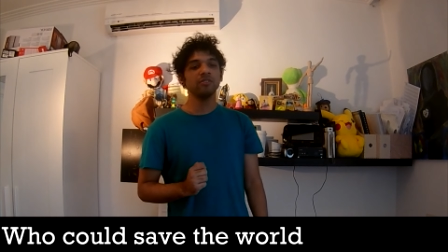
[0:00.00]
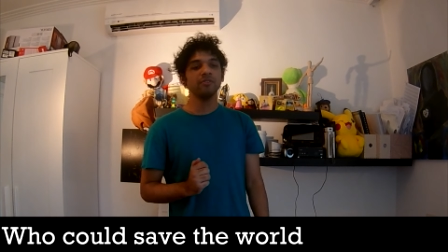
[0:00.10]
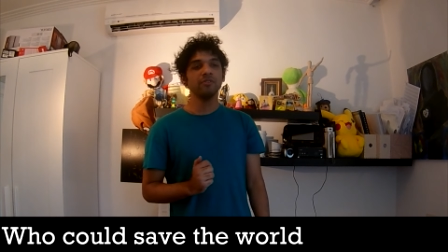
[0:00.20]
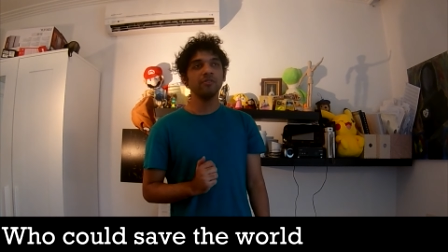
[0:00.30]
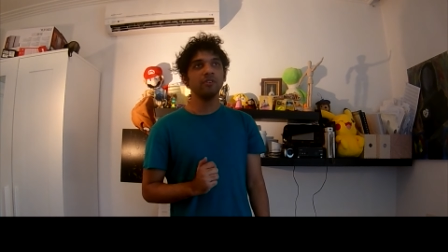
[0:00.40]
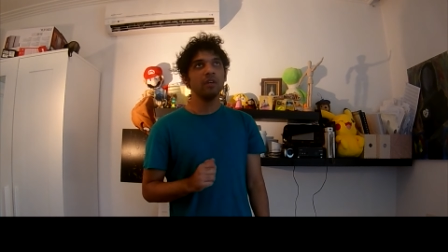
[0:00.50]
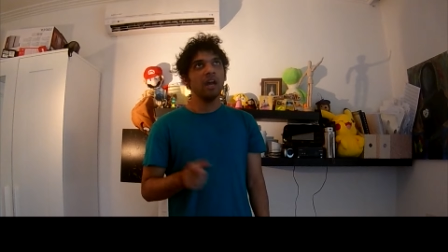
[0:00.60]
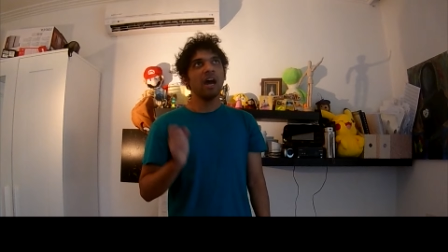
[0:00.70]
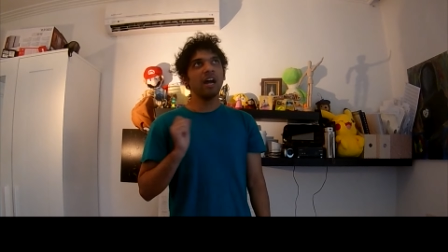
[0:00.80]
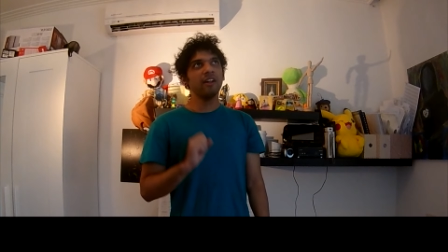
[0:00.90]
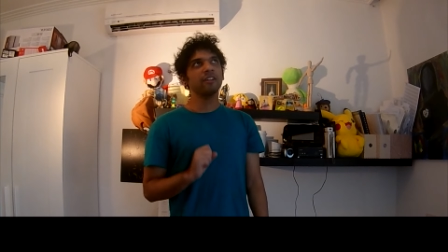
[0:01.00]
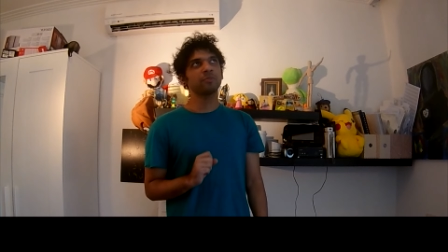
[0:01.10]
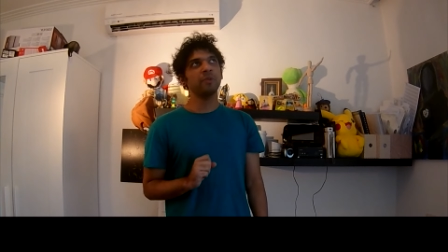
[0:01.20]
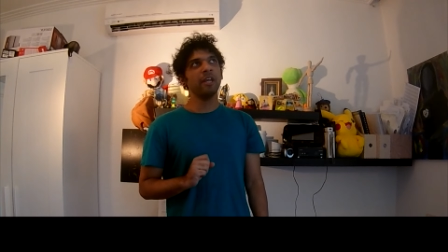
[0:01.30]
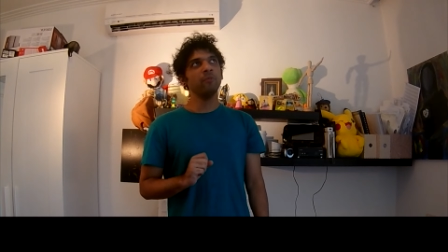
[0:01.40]
Could? I'll
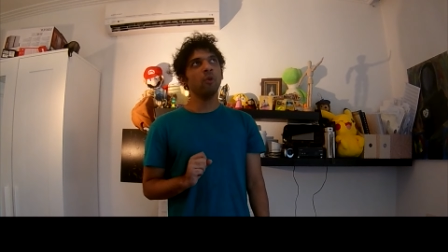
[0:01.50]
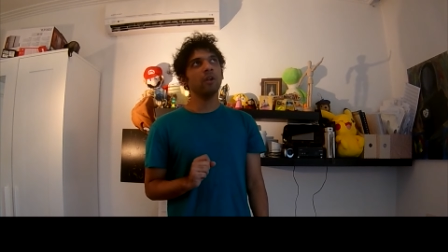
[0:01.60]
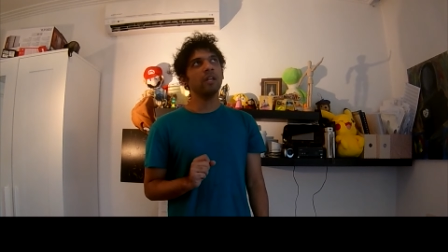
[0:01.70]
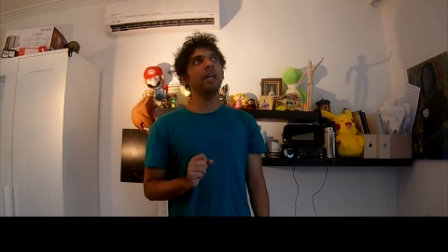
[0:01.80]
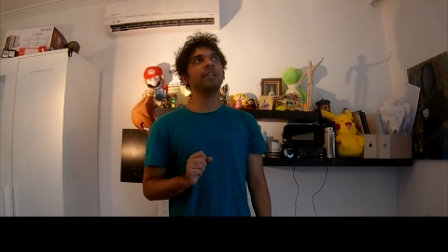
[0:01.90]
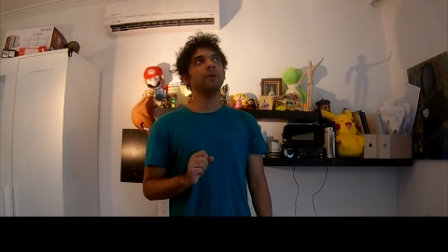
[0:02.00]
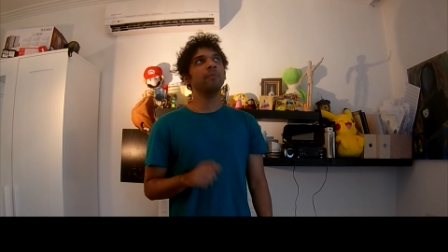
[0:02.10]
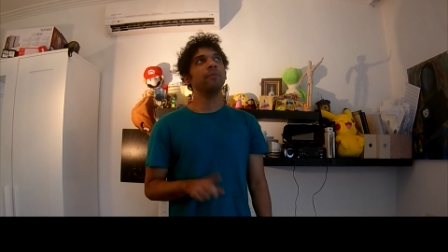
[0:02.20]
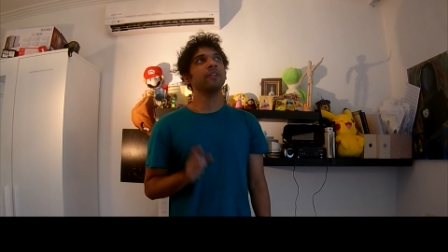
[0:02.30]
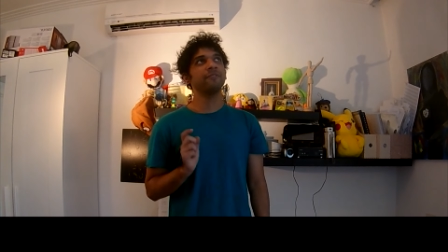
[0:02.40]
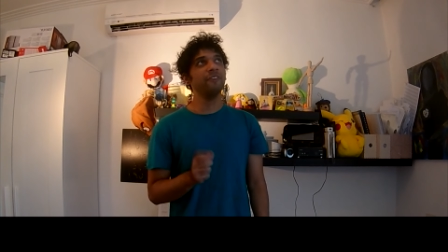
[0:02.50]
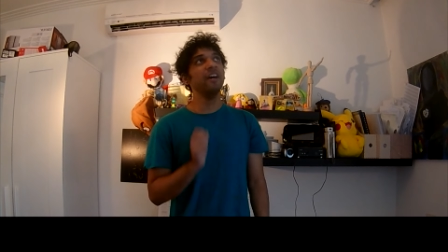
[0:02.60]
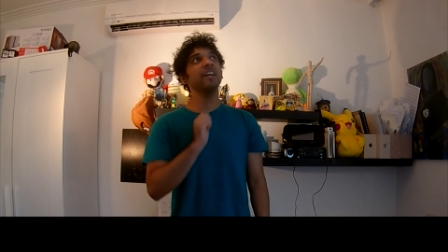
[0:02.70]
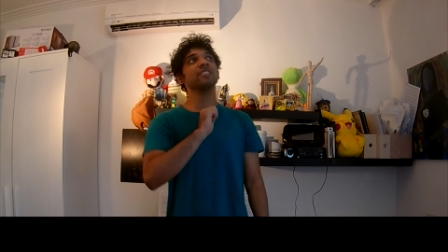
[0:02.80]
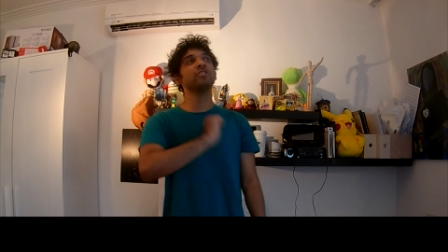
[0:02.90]
explain more later. But
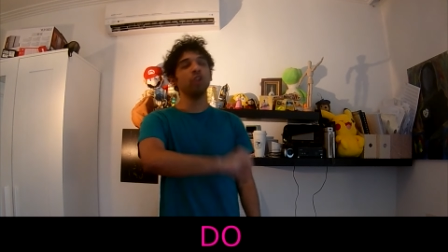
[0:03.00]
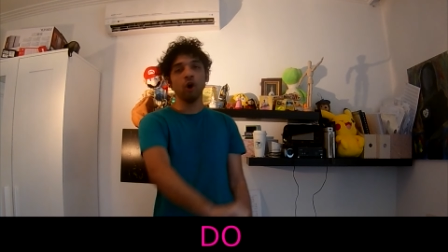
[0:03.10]
first,